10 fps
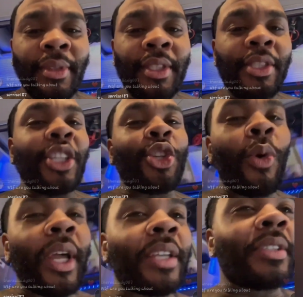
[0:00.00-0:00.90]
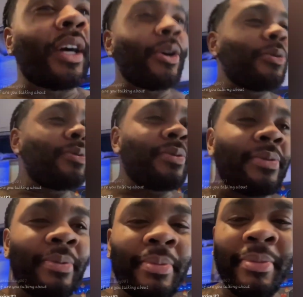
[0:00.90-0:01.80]
Sit your ass down.
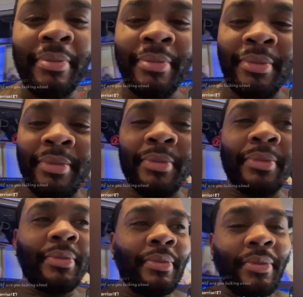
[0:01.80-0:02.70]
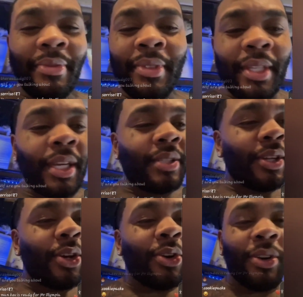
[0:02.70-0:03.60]
Yes,
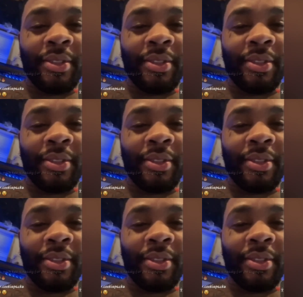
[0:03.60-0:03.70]
Lord.